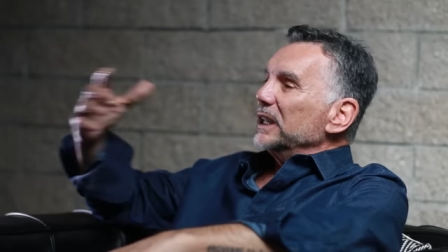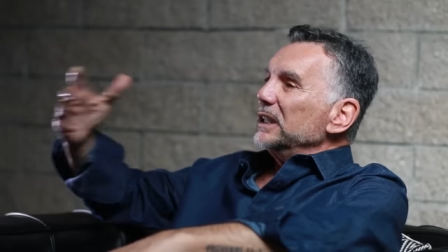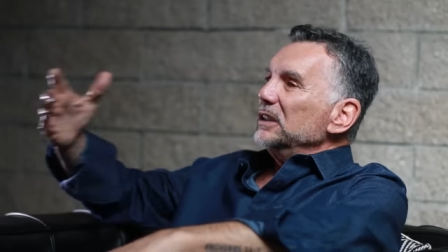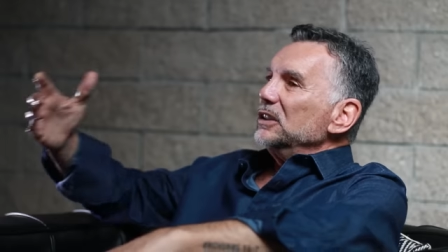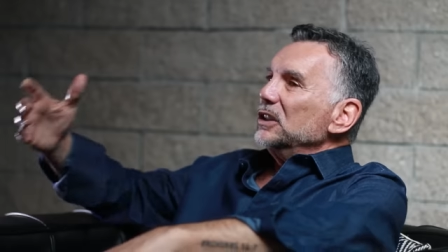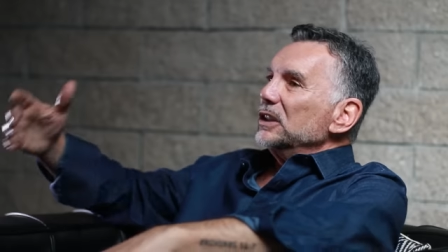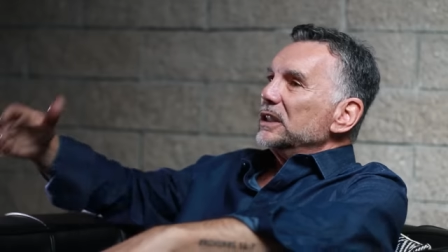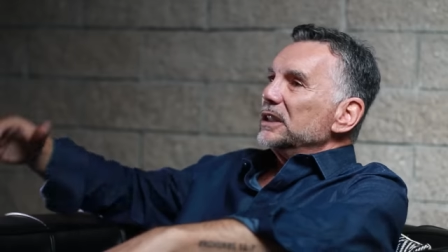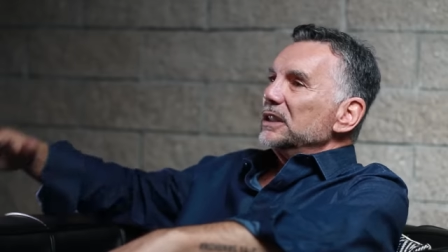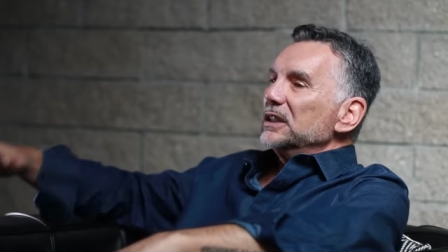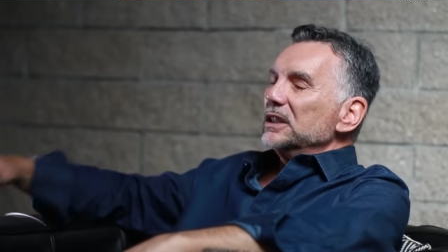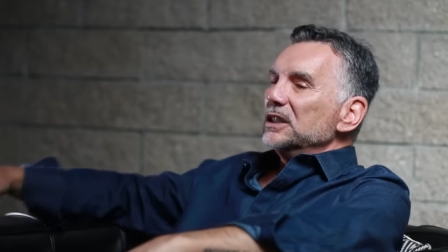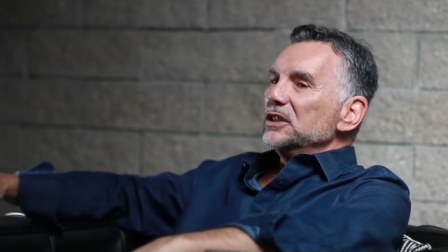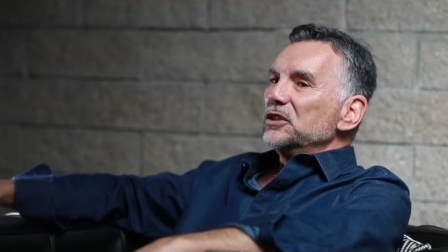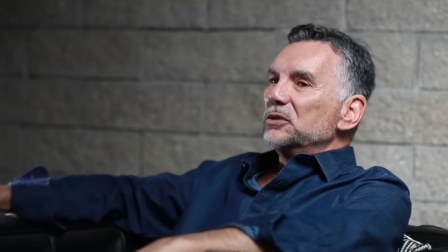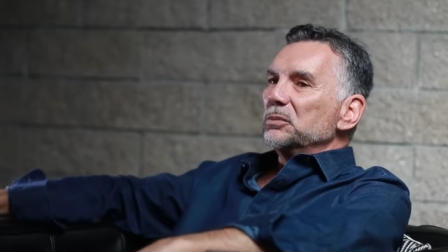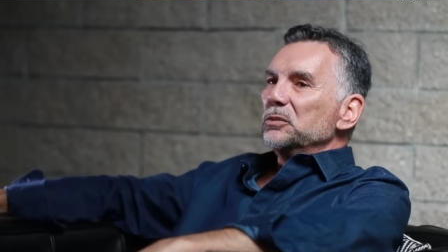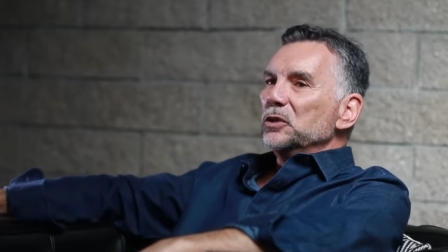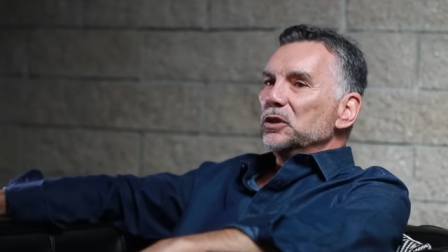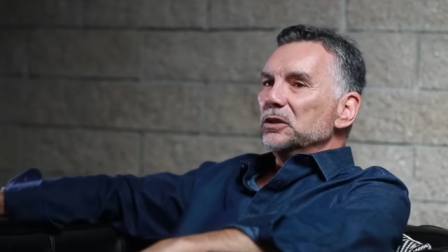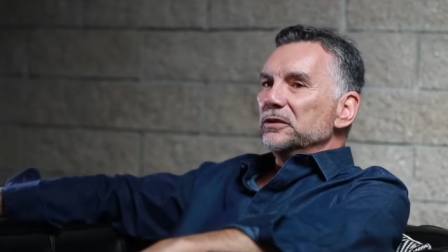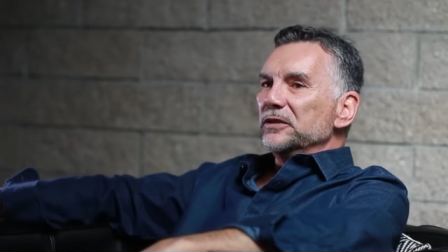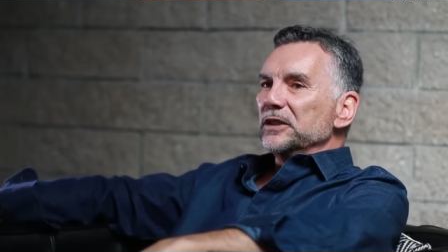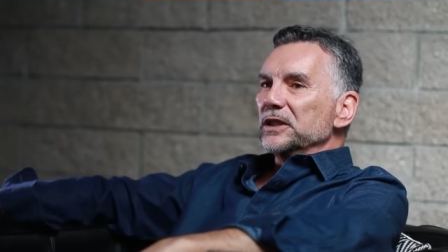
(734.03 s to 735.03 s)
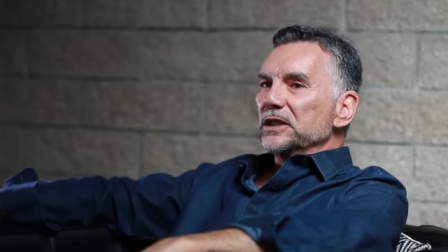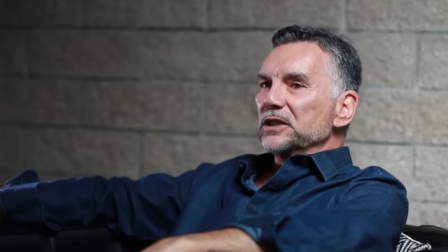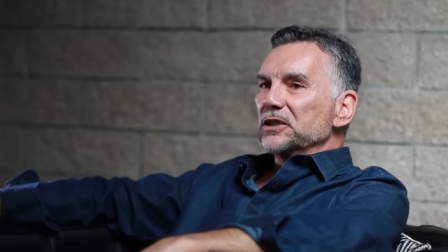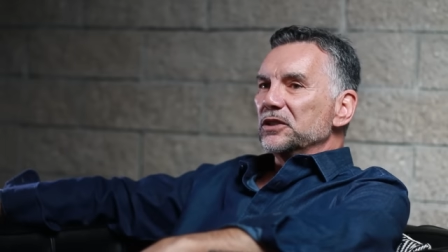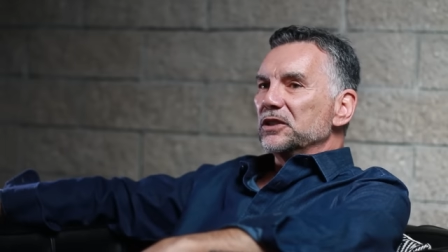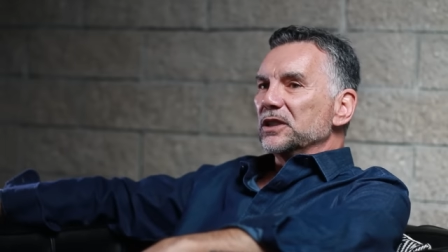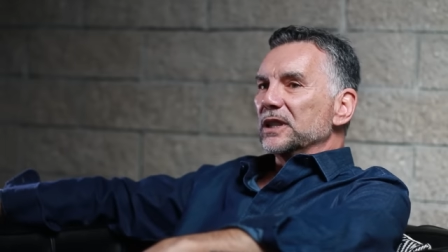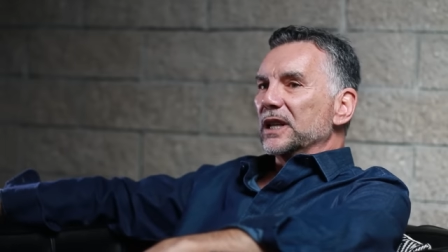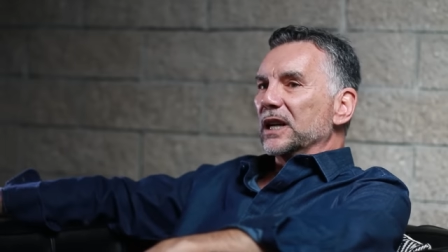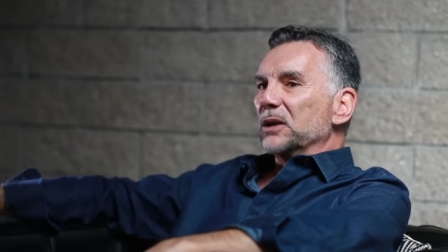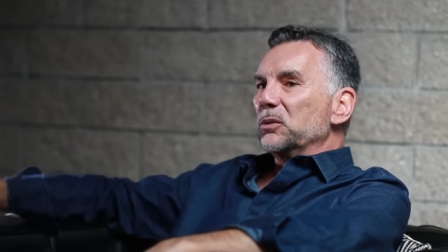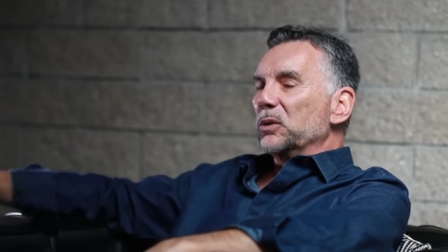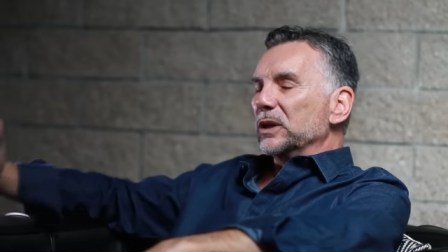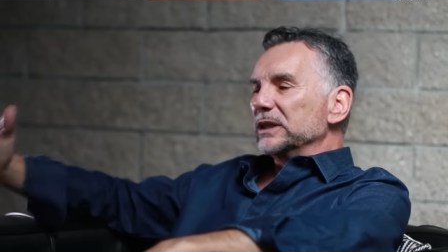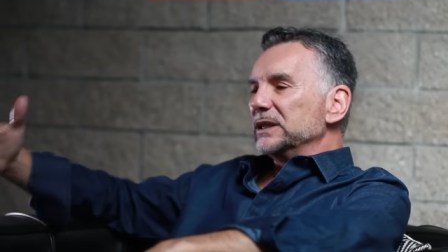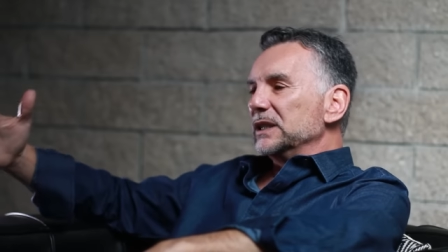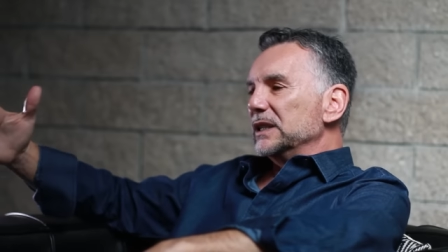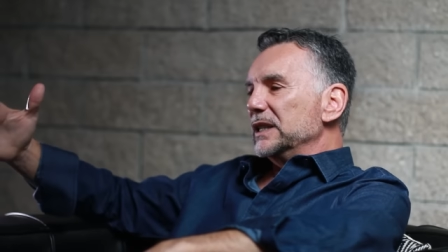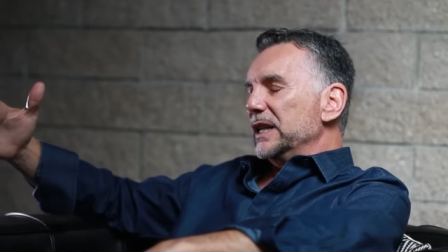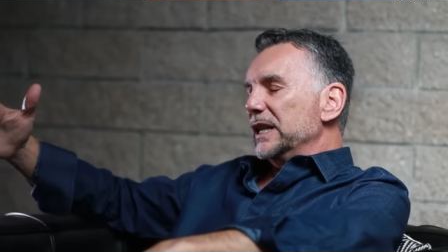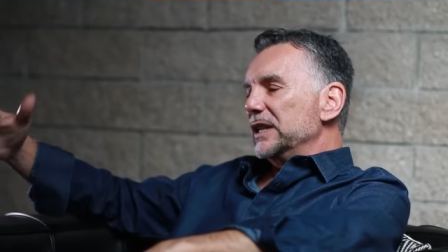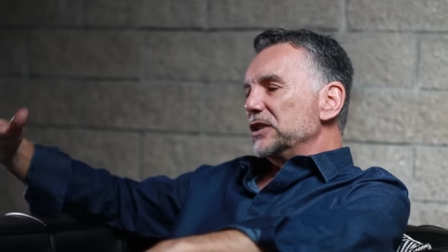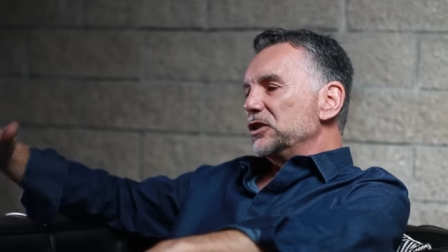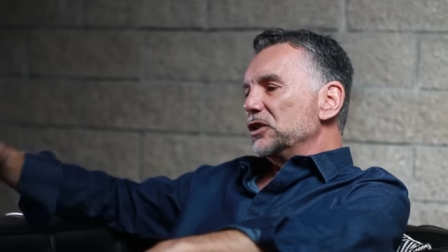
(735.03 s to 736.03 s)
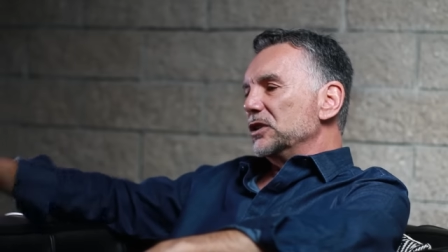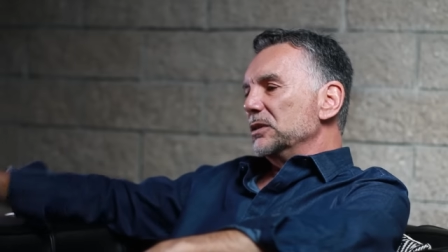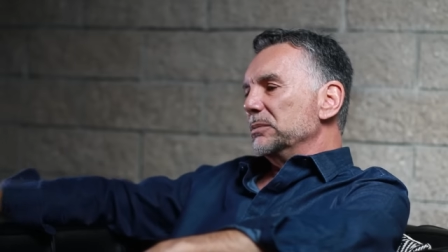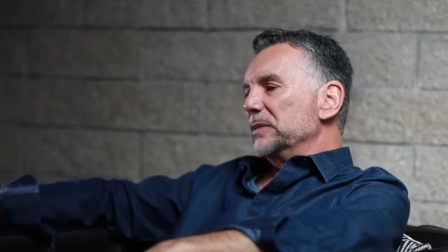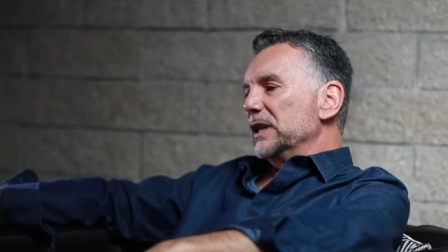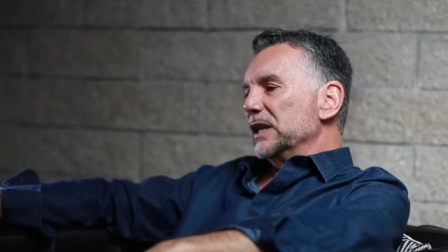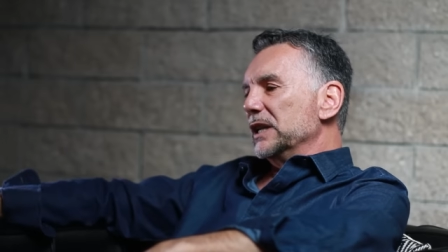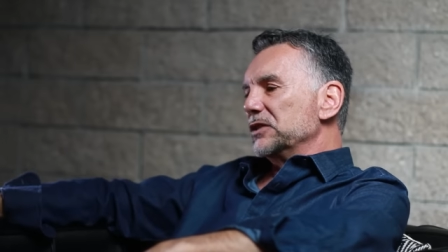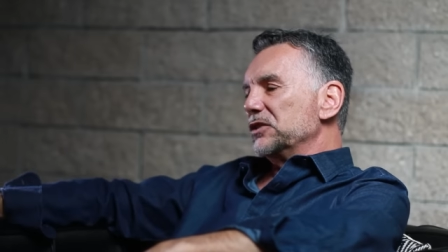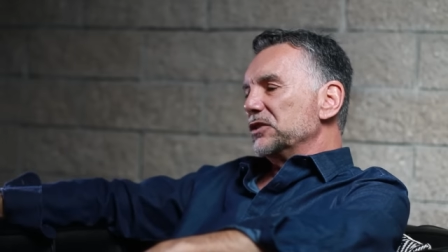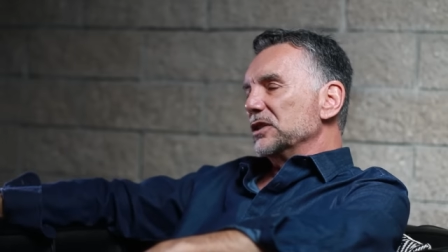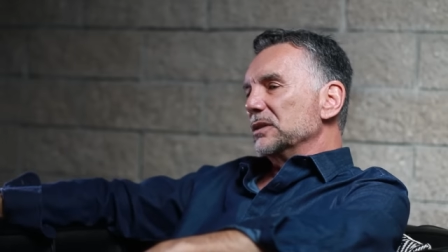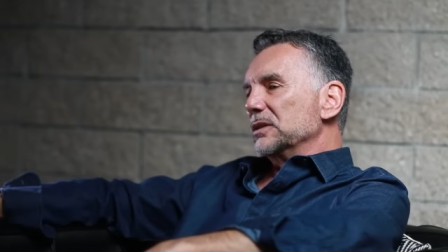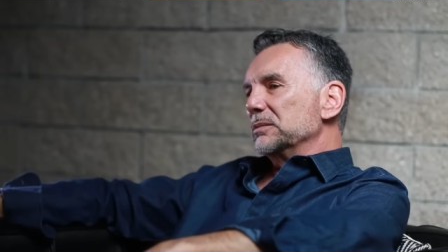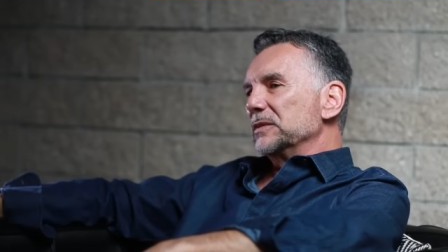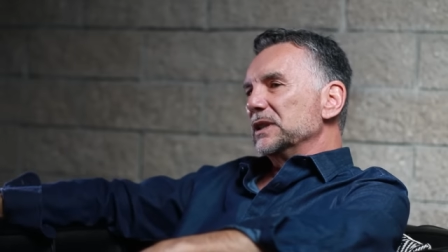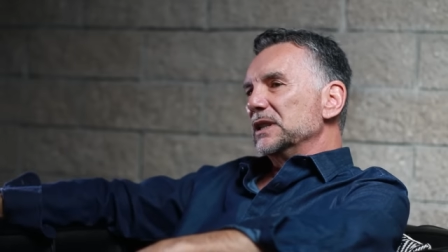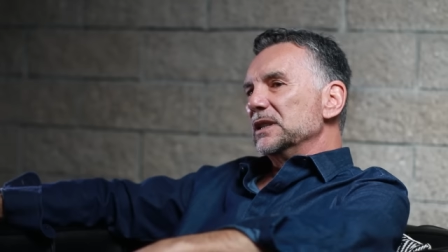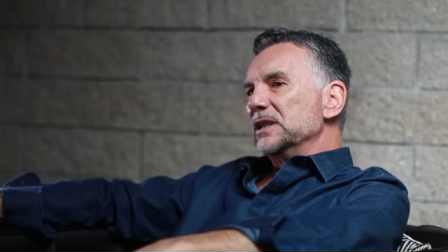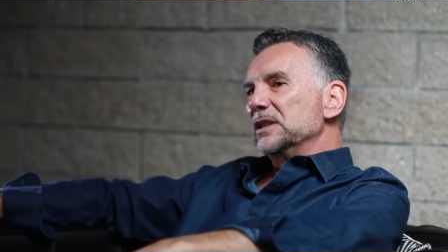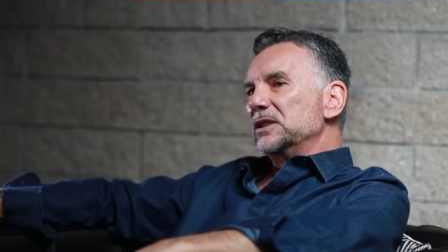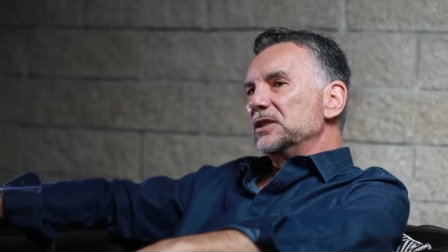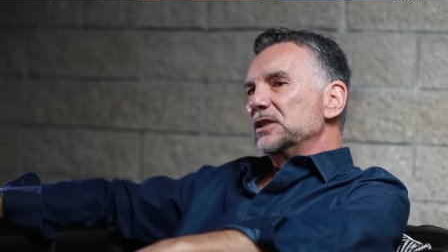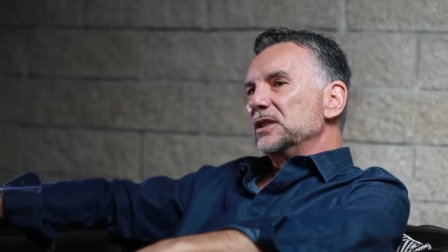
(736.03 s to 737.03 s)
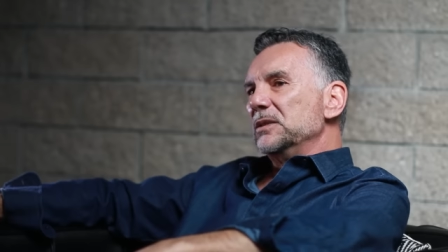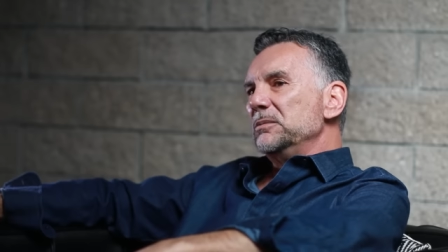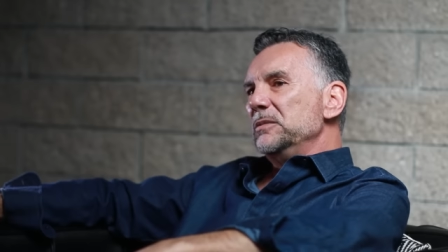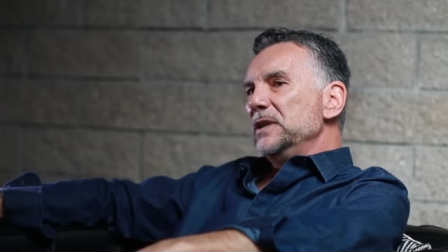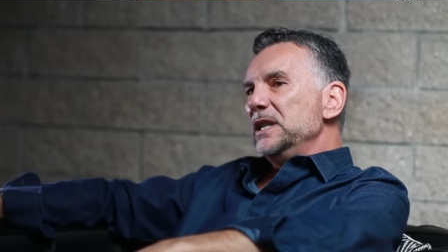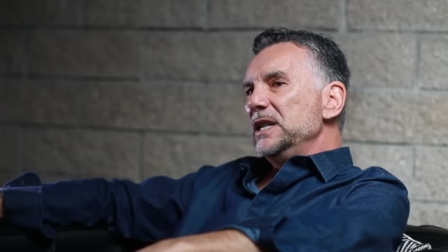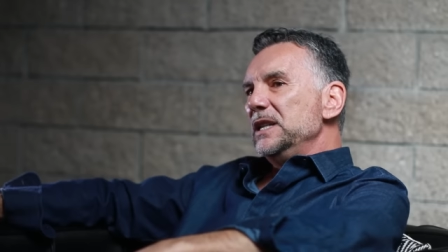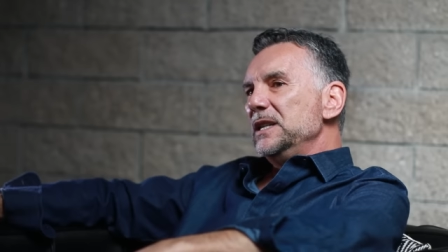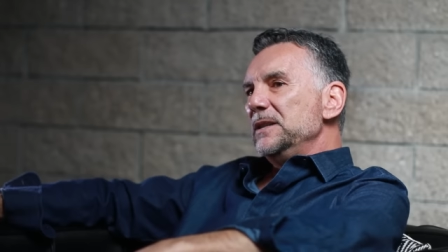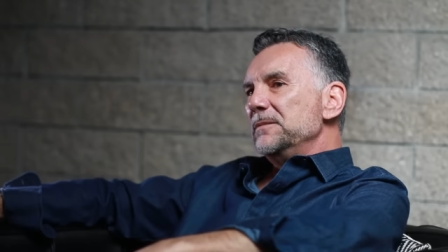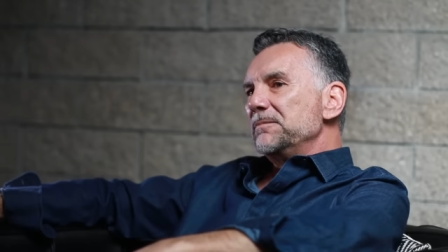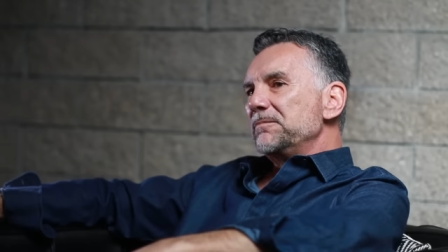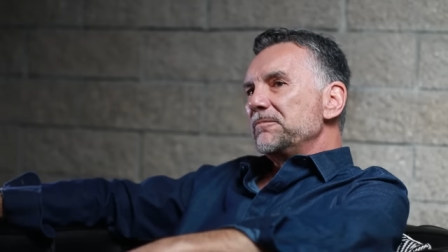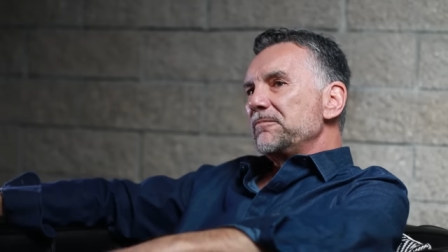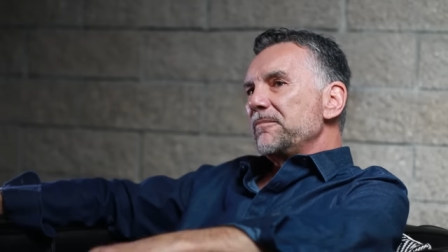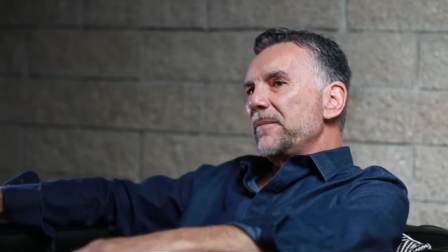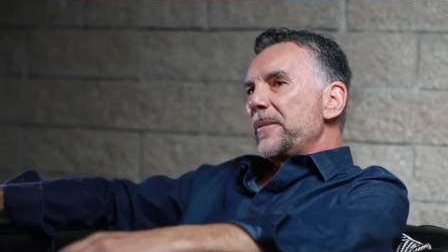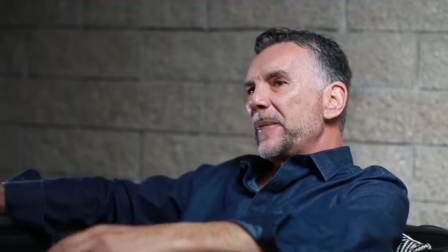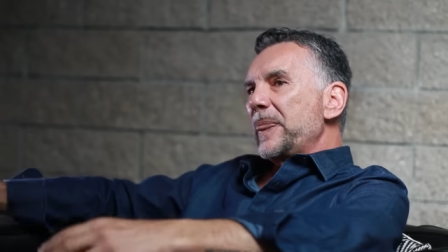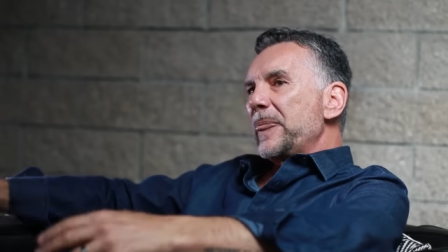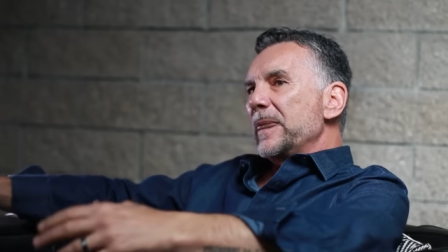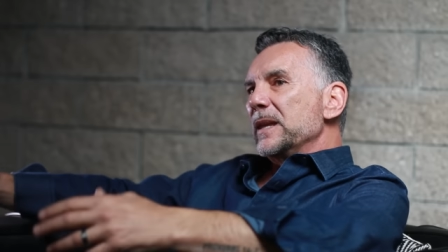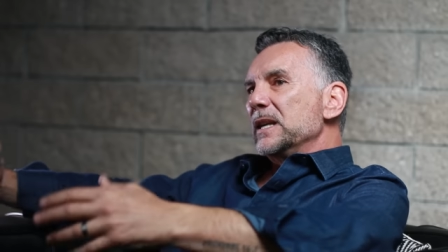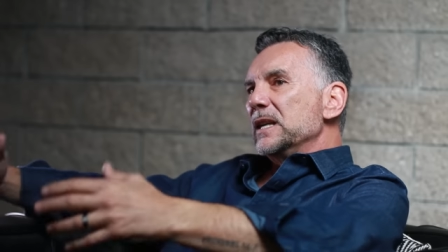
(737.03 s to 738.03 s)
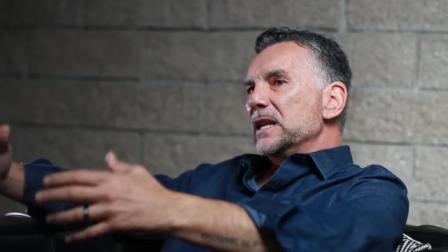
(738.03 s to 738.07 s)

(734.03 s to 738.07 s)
When I look at these movies, and I wanted to ask you about something, it, to me, yeah.